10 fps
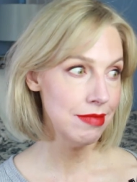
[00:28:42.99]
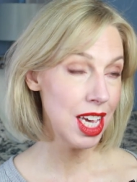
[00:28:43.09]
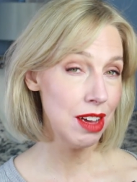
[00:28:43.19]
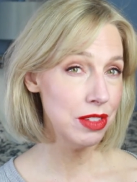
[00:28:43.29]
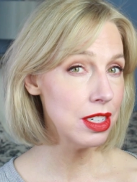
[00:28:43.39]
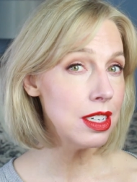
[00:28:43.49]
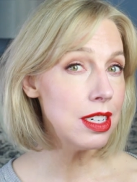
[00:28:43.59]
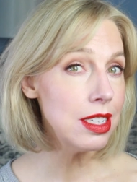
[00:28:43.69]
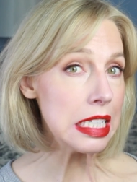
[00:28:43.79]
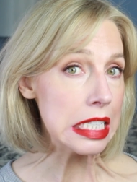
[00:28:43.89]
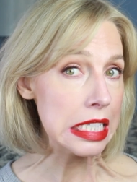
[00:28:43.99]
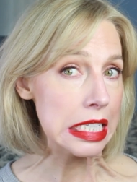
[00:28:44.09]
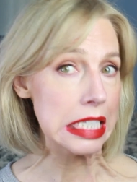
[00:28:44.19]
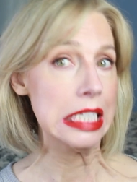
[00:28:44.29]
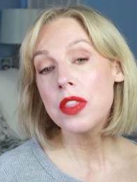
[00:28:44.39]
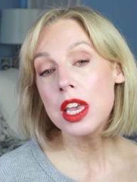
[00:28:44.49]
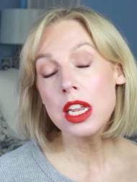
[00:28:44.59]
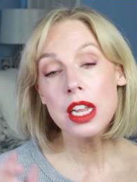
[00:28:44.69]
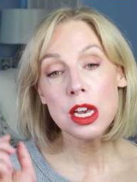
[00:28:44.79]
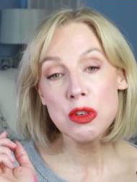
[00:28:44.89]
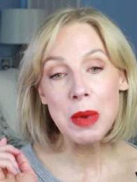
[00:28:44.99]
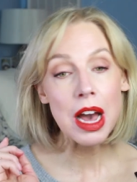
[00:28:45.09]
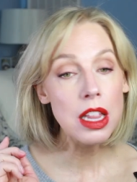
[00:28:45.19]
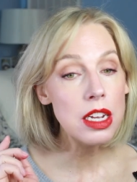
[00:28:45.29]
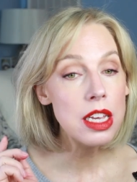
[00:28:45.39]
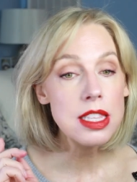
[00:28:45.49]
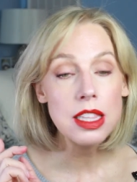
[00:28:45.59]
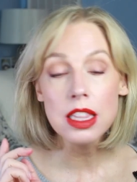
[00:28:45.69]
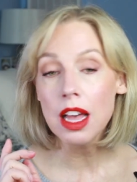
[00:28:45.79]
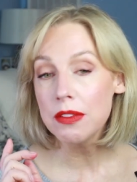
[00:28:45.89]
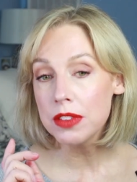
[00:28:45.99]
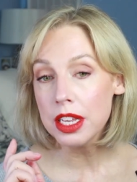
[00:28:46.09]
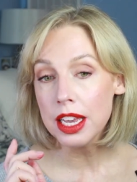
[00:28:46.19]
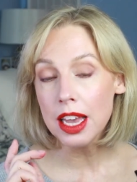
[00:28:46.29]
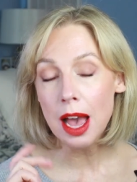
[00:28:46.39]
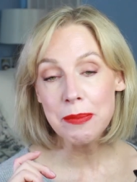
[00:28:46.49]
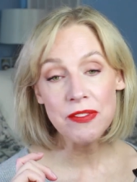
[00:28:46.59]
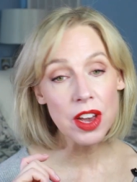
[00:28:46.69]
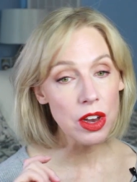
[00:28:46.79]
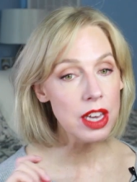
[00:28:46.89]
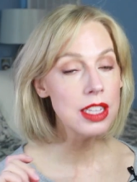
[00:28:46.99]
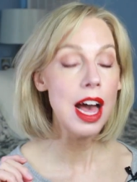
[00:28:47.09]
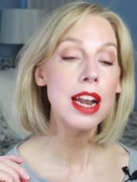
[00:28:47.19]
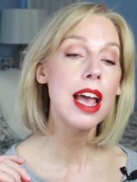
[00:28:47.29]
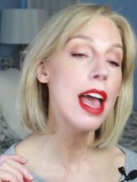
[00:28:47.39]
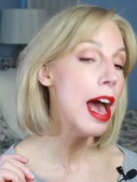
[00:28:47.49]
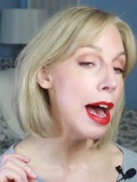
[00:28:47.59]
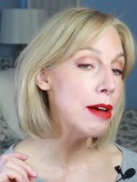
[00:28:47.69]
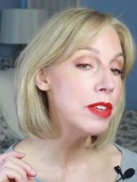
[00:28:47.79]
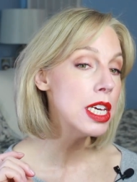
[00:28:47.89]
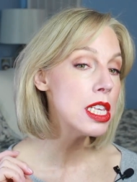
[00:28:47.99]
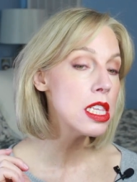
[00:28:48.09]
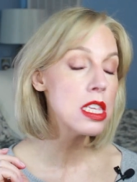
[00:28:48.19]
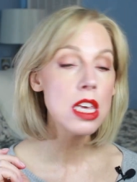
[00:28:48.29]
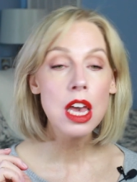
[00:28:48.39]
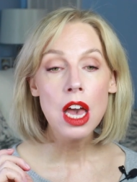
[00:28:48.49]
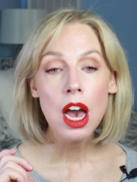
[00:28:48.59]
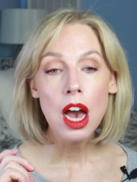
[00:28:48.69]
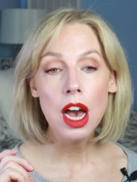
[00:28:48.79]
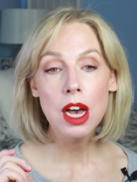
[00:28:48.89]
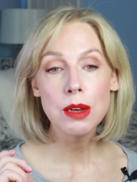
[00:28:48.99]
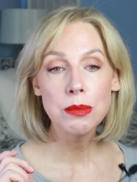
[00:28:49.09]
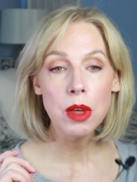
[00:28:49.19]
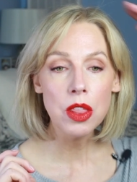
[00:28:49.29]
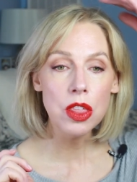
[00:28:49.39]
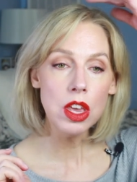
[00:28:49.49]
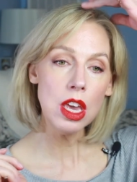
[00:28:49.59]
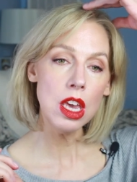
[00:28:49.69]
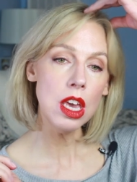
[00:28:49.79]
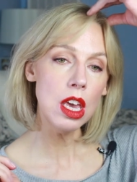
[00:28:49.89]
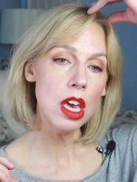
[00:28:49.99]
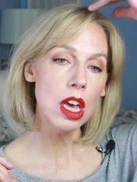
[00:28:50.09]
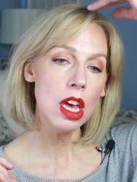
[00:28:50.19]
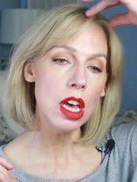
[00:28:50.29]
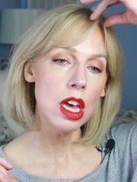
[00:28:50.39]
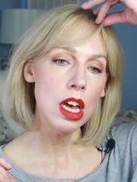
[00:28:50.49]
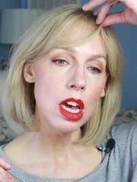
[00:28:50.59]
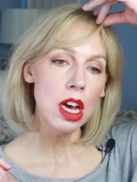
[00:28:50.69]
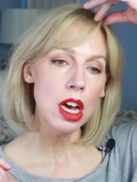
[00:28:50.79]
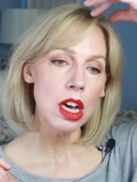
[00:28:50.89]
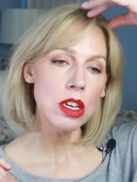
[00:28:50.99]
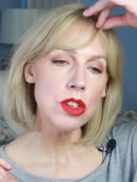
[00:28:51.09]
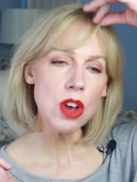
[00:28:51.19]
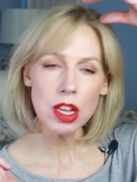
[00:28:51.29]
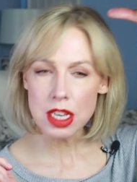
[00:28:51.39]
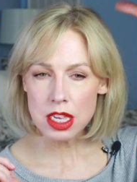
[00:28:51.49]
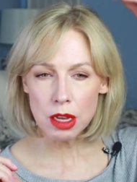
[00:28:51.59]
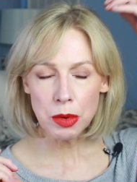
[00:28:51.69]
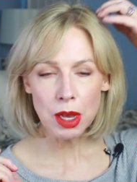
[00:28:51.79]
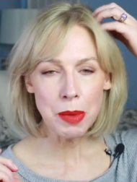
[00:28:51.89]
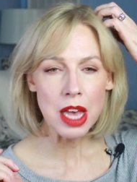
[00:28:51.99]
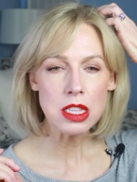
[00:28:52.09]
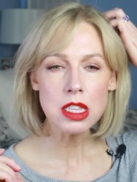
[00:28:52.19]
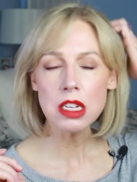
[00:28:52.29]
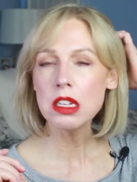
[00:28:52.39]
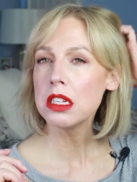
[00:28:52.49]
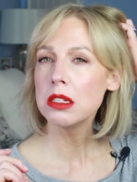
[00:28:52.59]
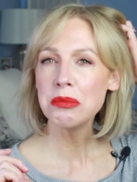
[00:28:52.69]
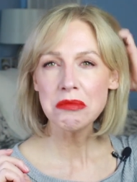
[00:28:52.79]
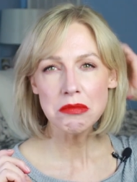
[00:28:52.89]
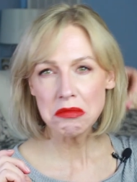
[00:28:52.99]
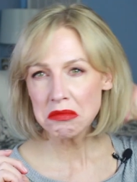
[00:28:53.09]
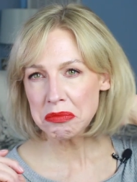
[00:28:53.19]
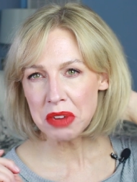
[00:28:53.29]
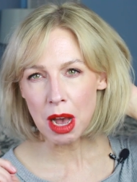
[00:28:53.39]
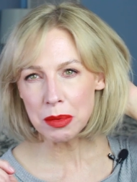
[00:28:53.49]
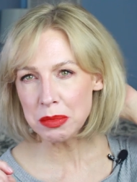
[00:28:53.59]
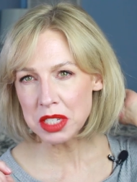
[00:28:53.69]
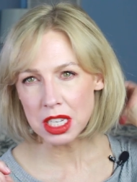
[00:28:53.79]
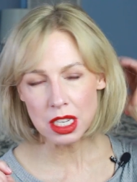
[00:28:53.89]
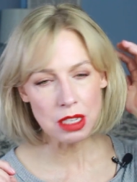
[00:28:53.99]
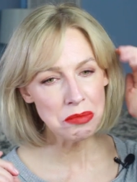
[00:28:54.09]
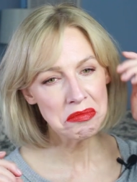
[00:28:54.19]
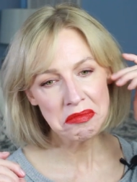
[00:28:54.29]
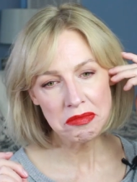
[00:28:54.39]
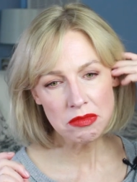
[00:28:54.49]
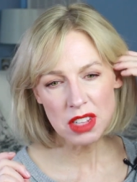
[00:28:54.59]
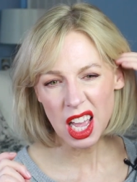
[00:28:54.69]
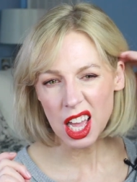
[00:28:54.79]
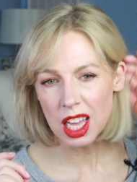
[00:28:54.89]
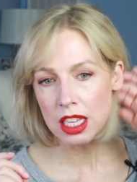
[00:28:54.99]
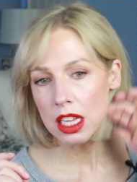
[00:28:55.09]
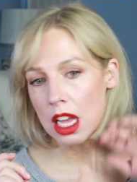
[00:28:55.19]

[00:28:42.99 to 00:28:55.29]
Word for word: CoverGirl, the Hindash palette is lovely. I'm very glad I have it. Um, the Charlotte Tilbury pencil, probably nah.